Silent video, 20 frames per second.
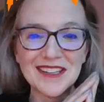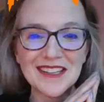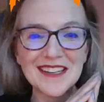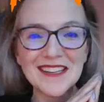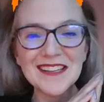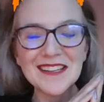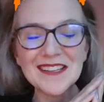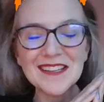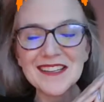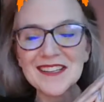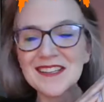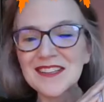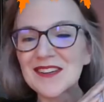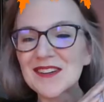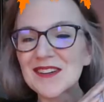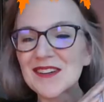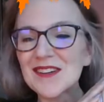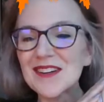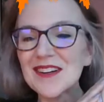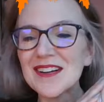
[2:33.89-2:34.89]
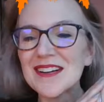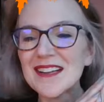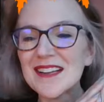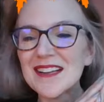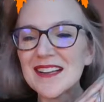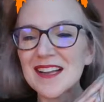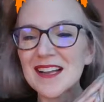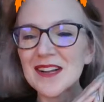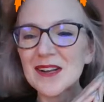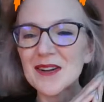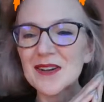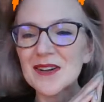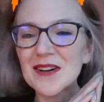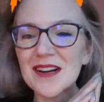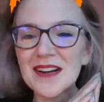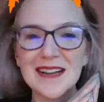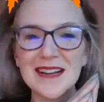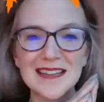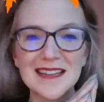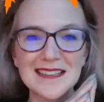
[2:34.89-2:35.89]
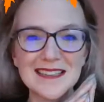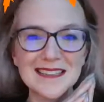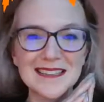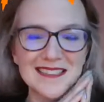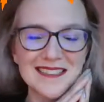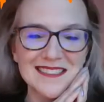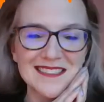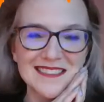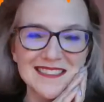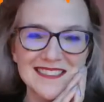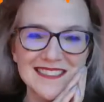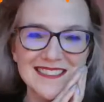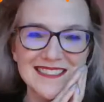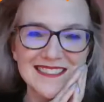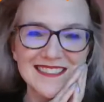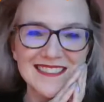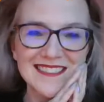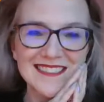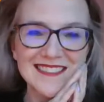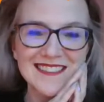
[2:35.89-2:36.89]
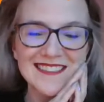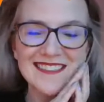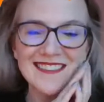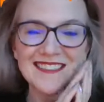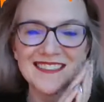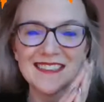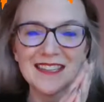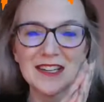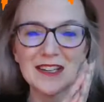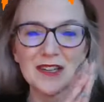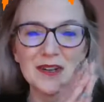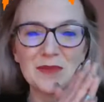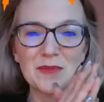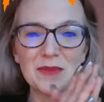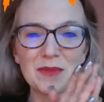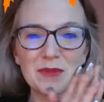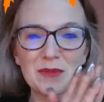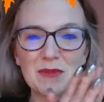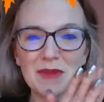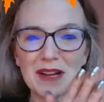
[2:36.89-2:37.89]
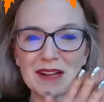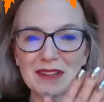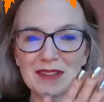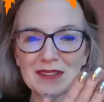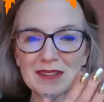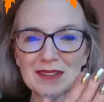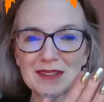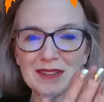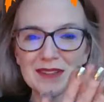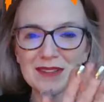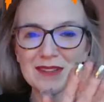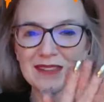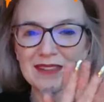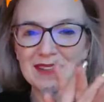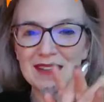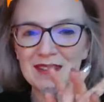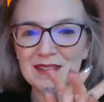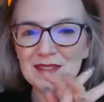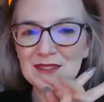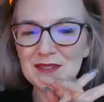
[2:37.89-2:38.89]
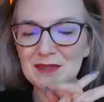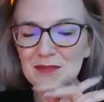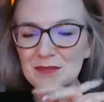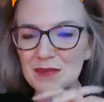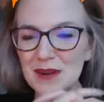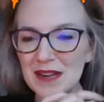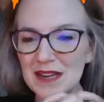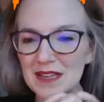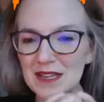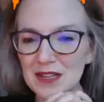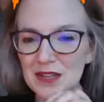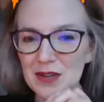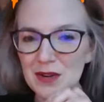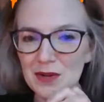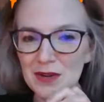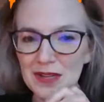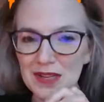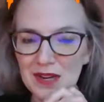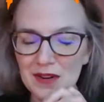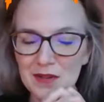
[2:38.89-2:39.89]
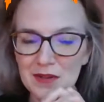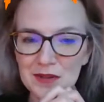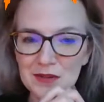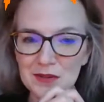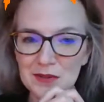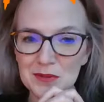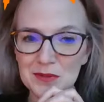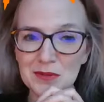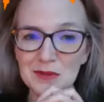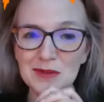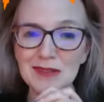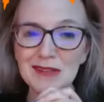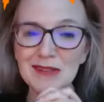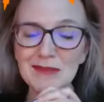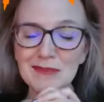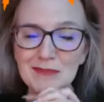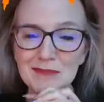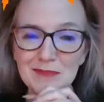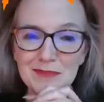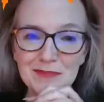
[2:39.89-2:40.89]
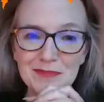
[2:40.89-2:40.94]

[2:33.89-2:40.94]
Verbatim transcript: Hello. Aloha, Allison. I hope you're well. How's the writing going? How are you doing?